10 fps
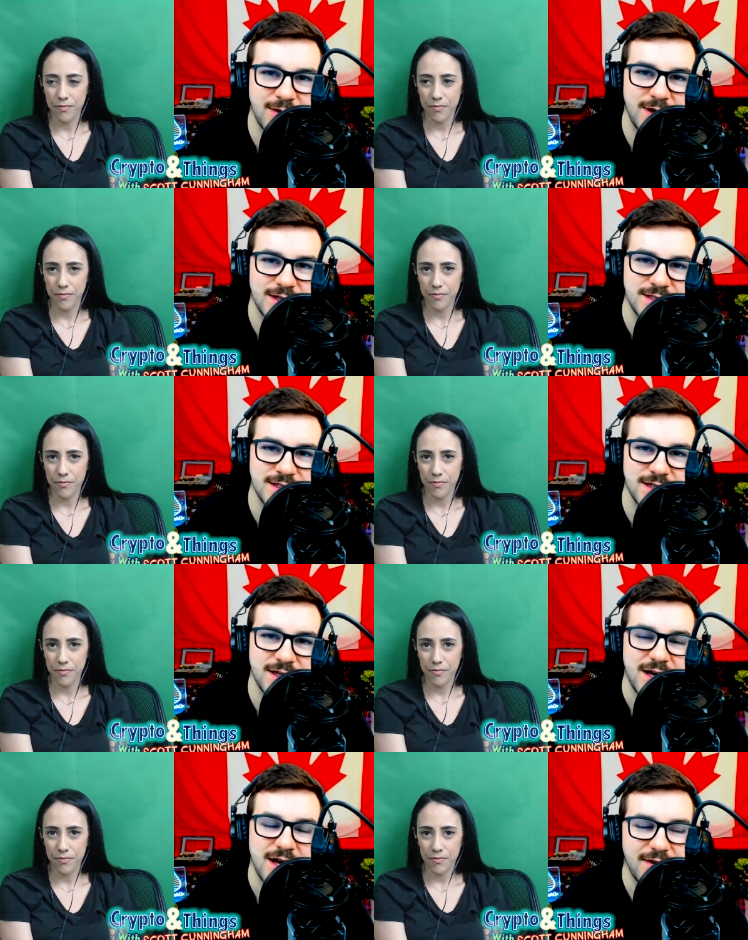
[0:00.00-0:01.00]
Speaker 1: of a K Y
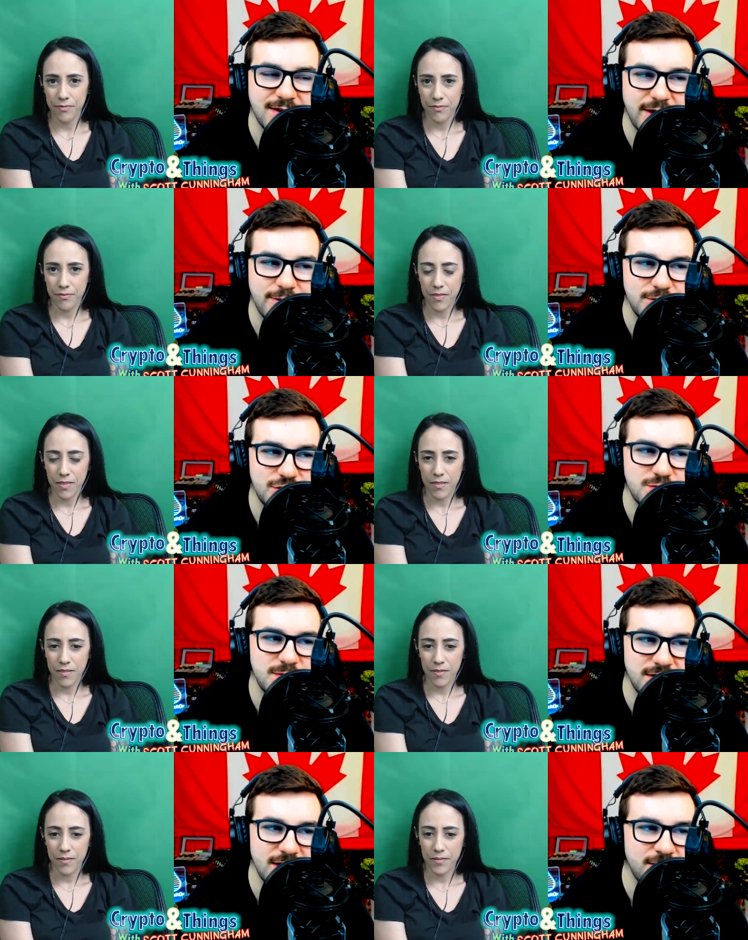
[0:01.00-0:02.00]
C. I think that would
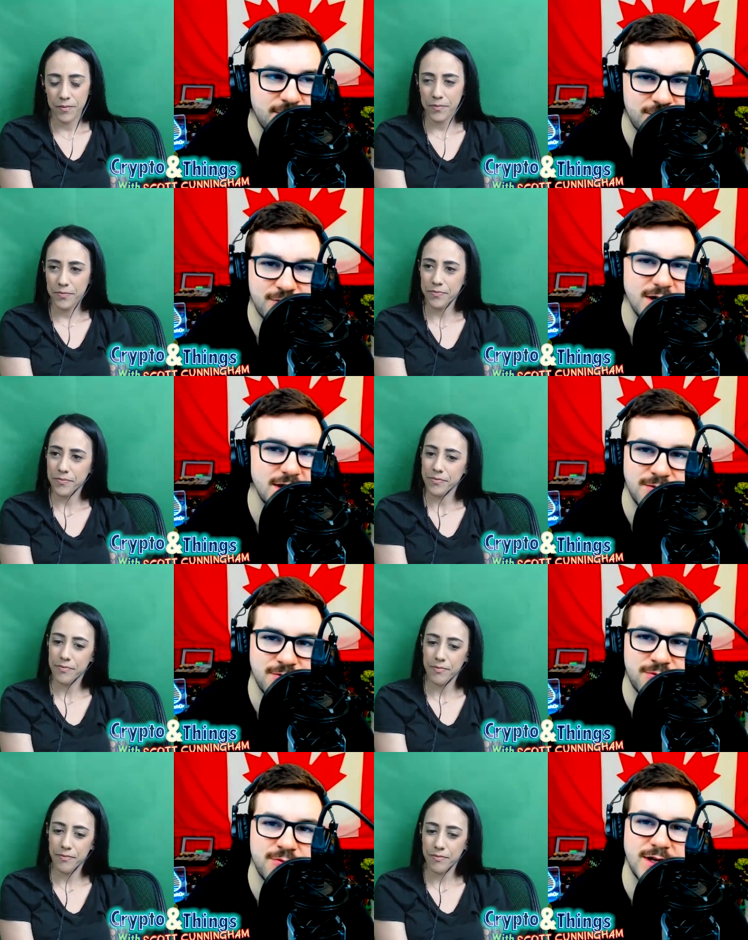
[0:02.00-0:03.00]
just be like
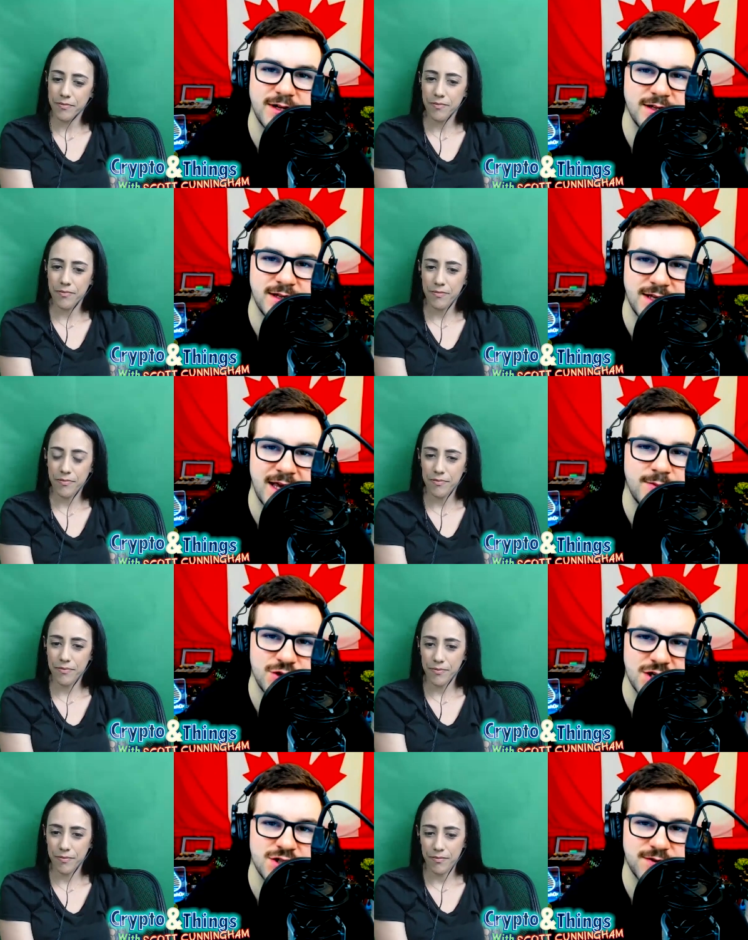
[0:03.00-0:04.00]
really, really
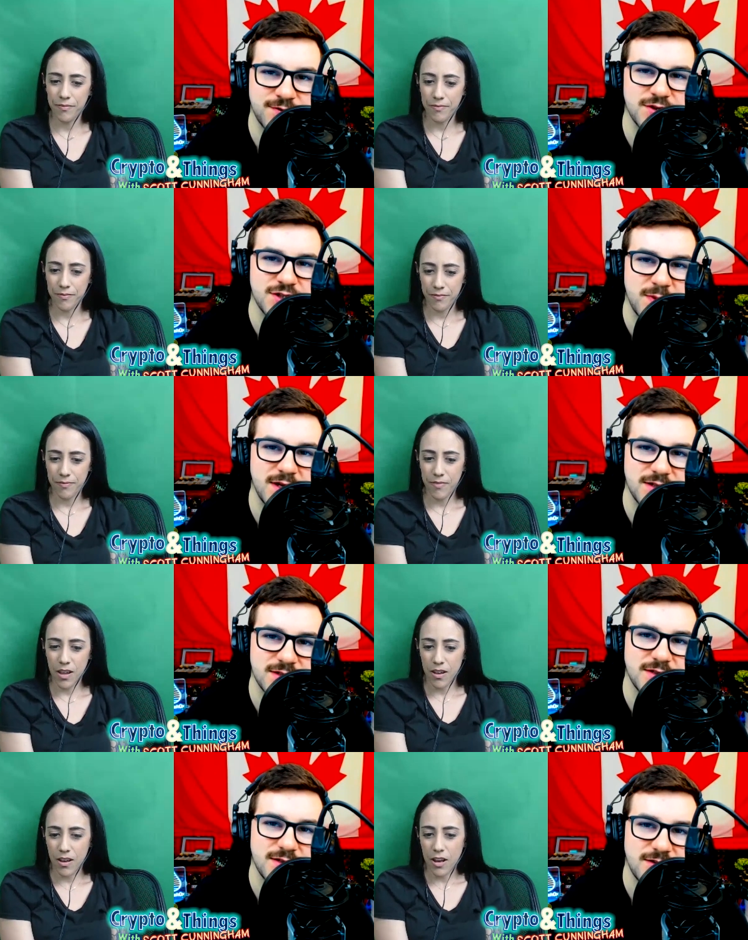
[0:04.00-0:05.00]
game changing for the
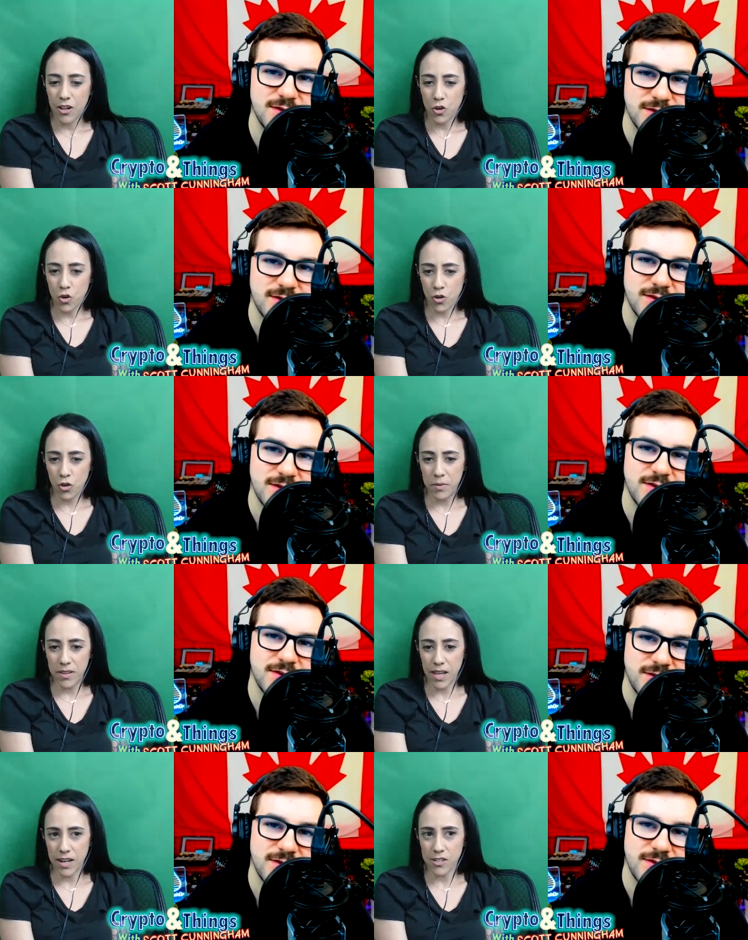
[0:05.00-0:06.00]
space.
Speaker 2: True, but
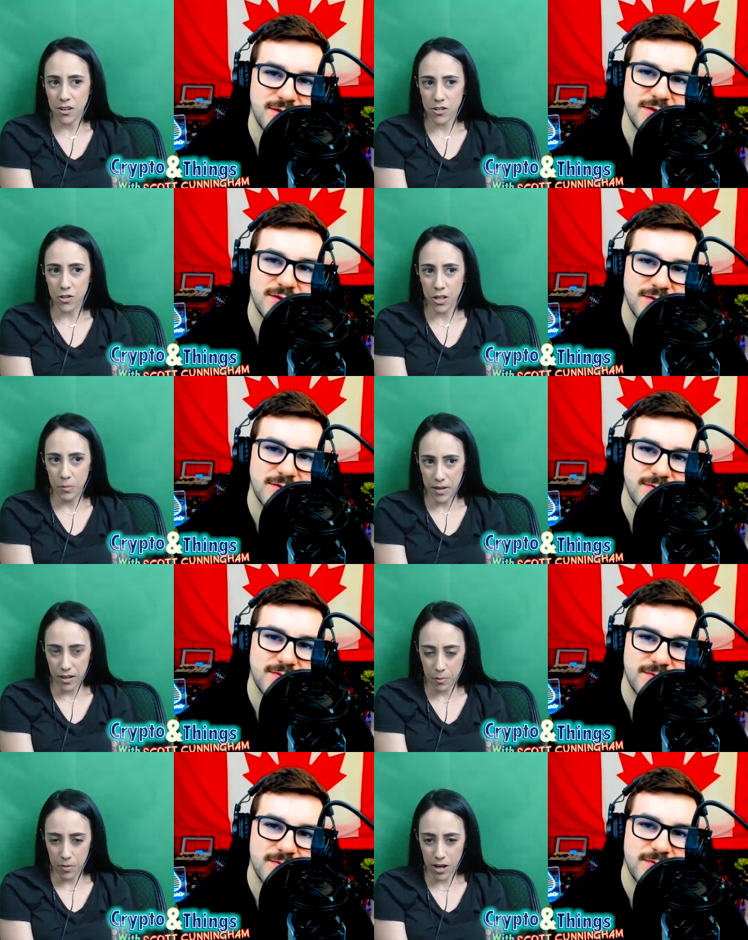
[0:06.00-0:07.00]
then it's also going to be on the
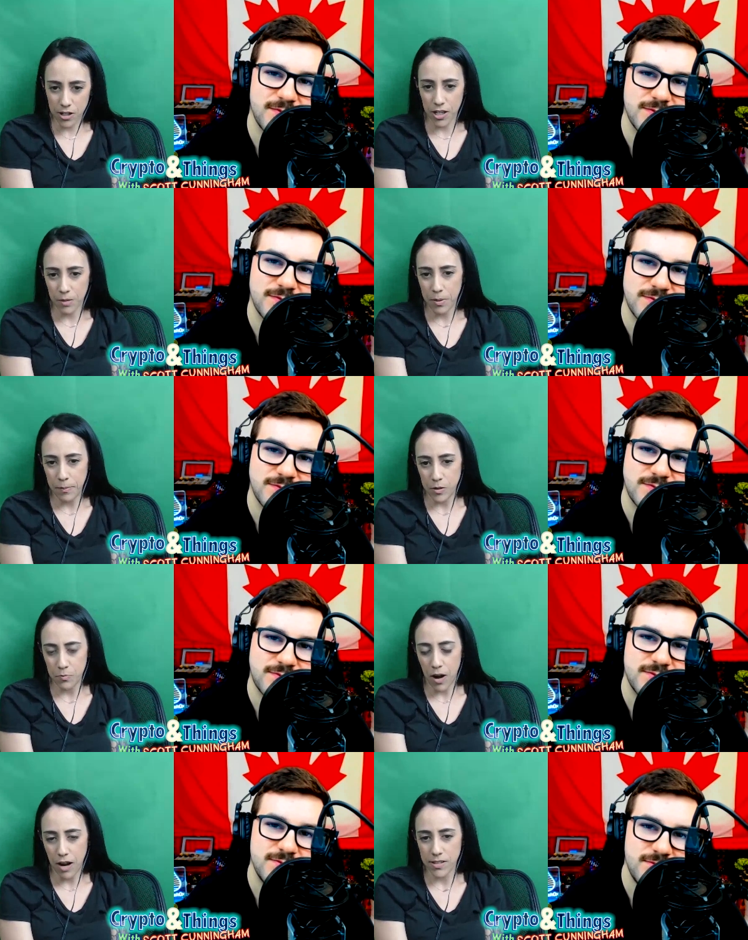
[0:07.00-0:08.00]
blockchain and people's
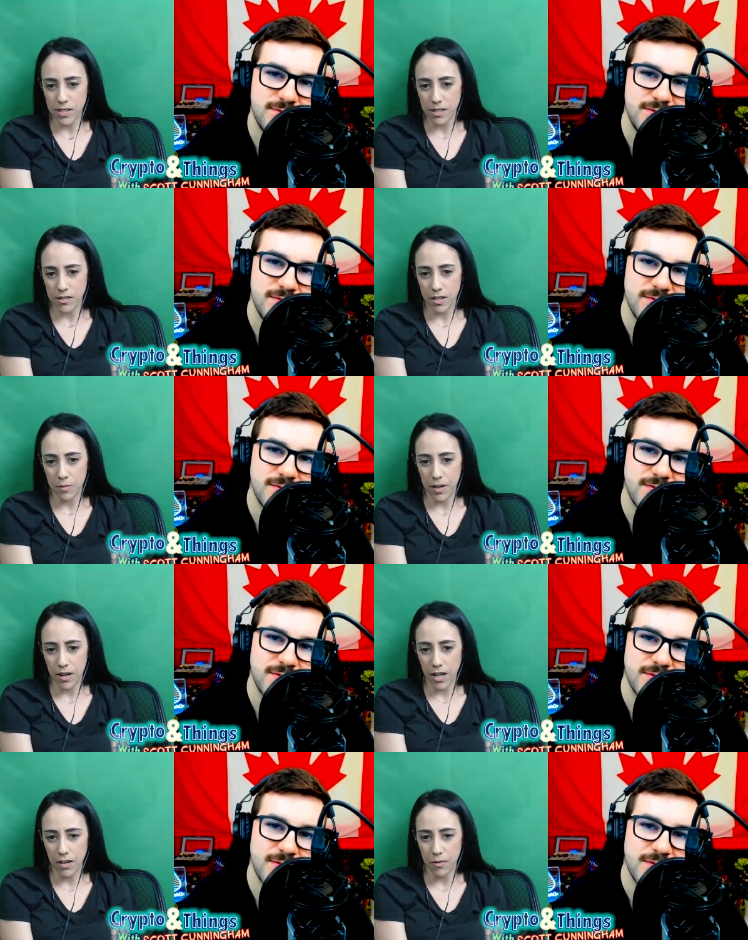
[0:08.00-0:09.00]
privacy is going to be kind
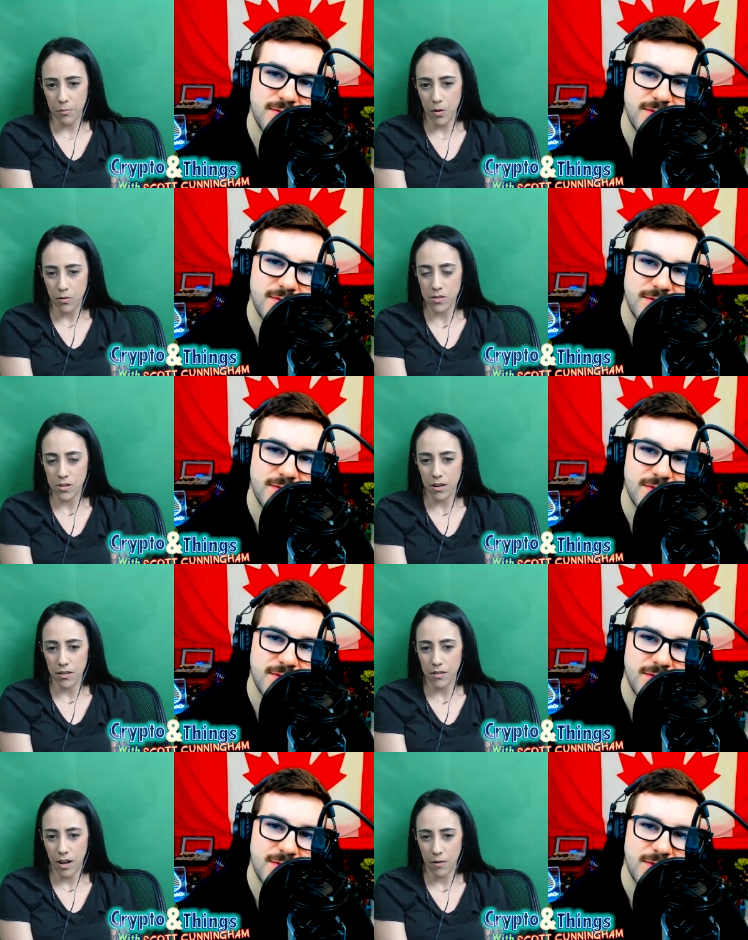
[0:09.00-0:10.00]
of imposed on,
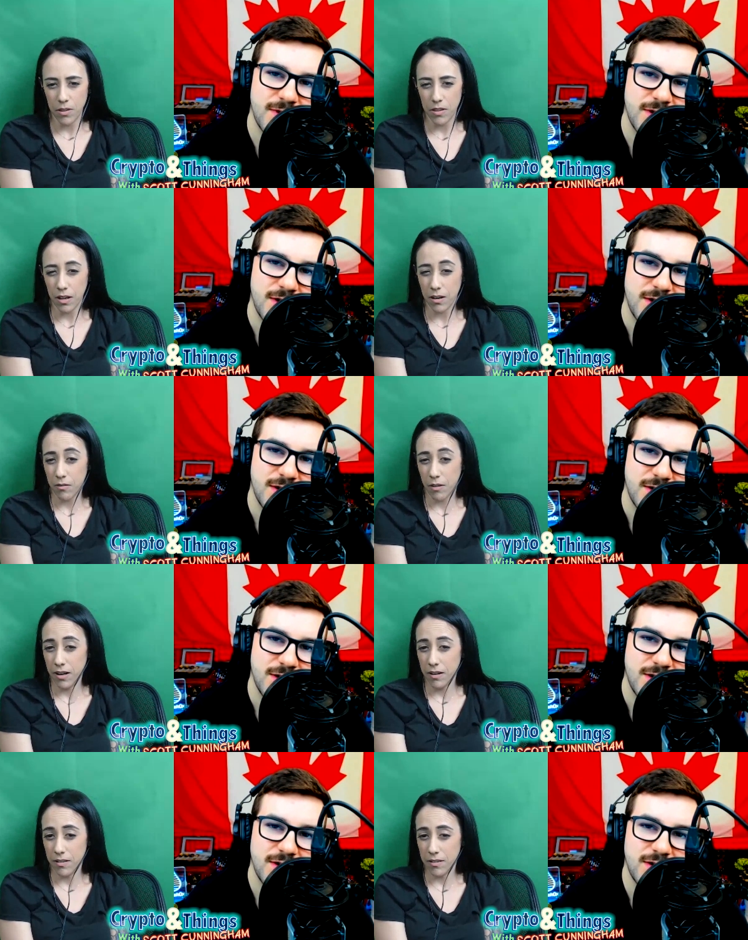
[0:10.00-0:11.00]
I would think, right?